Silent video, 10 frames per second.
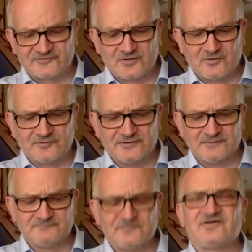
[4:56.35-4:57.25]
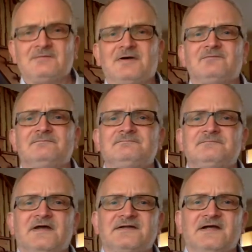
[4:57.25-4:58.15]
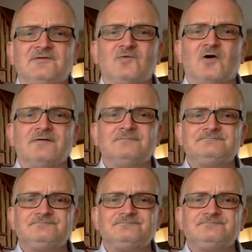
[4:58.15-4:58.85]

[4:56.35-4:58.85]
recording. This came out in 1991.